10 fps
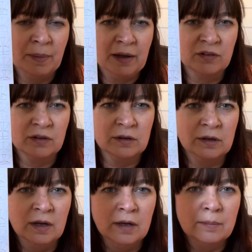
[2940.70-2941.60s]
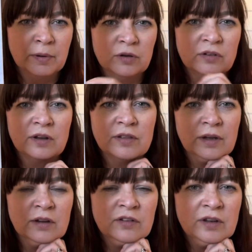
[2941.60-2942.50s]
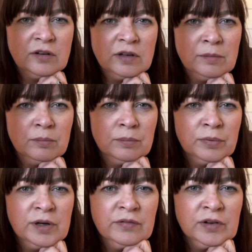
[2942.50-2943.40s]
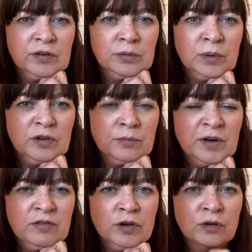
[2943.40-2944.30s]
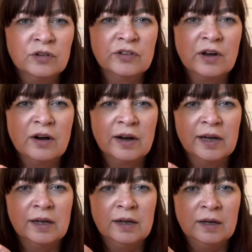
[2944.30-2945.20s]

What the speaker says: pattern, because I think I'd said in previous one of my vlogs that I